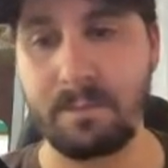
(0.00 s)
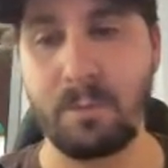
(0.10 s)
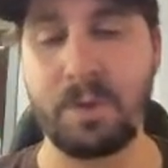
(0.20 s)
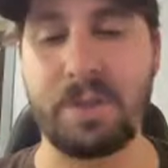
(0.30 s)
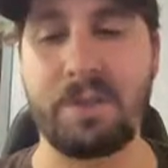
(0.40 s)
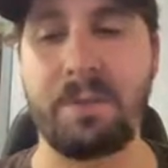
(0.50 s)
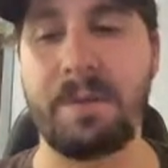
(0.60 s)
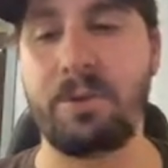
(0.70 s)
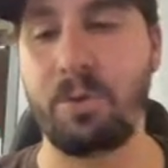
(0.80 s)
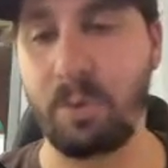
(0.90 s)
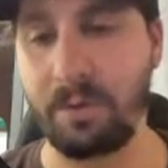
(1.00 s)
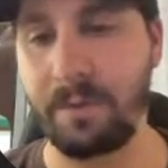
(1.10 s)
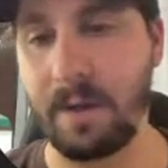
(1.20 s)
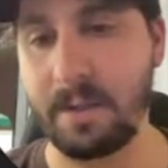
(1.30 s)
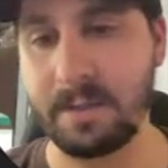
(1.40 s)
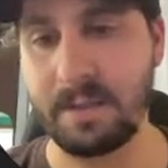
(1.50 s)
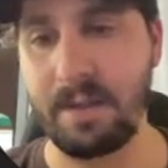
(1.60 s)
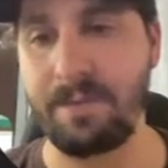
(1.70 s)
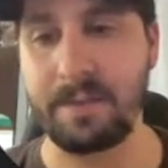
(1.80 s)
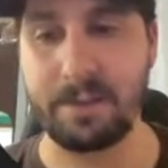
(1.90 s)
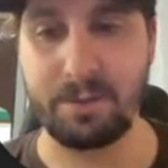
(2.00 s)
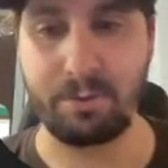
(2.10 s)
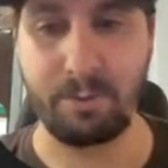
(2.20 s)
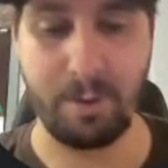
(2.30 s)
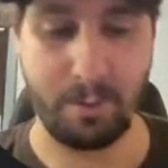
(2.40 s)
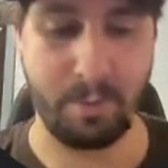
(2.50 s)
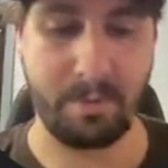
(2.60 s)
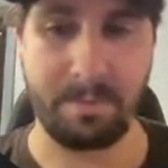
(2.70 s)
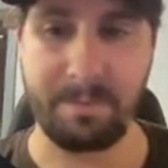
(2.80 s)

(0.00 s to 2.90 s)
which is going to be true or false. If it's true,